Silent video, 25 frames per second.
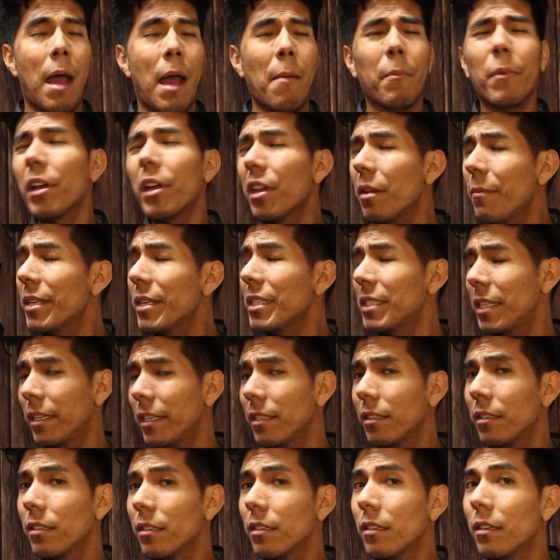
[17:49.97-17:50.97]
I'm gonna miss it.
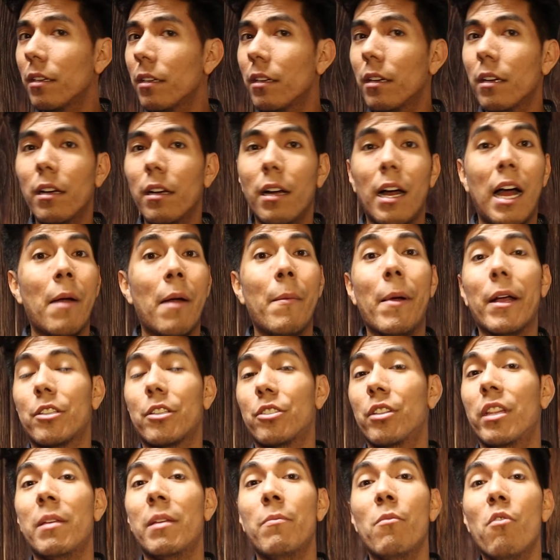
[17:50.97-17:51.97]
I'm
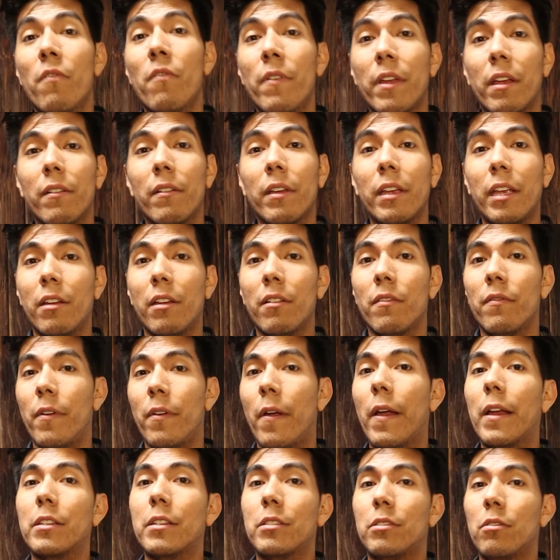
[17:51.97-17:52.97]
actually moving here
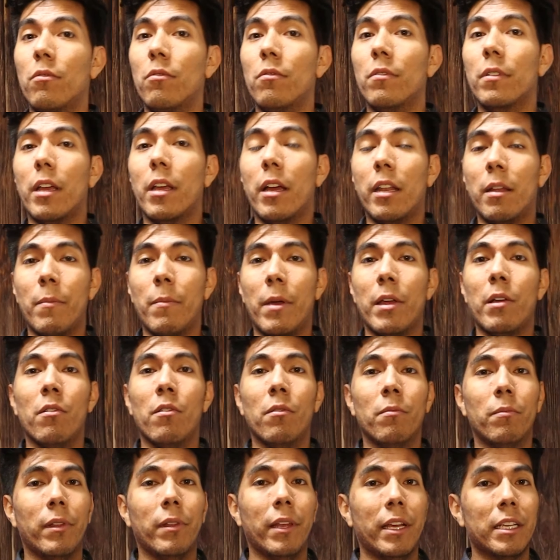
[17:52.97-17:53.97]
very soon, getting my
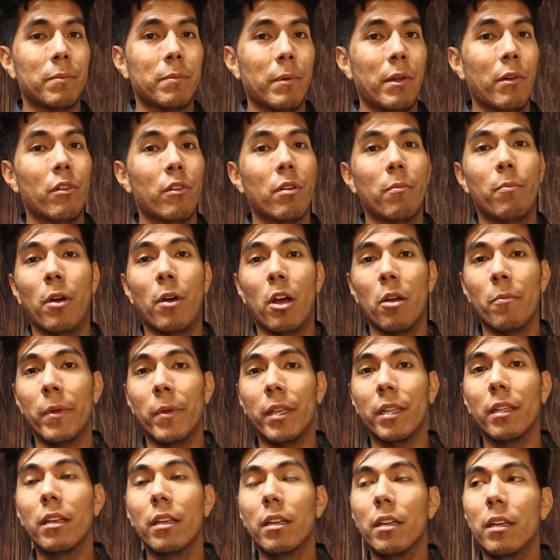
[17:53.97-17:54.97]
own place, my own
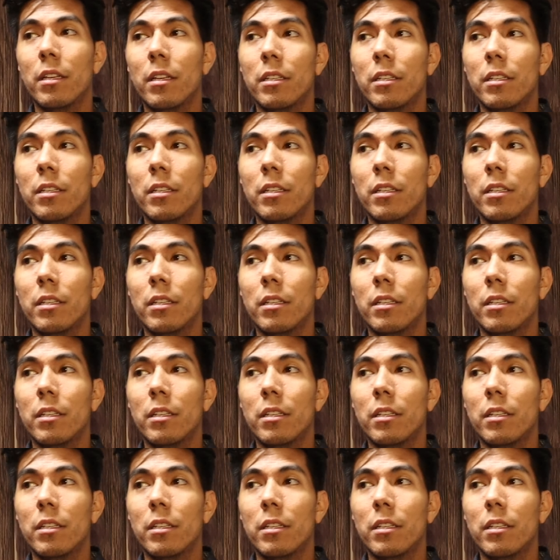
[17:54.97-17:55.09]
apartment.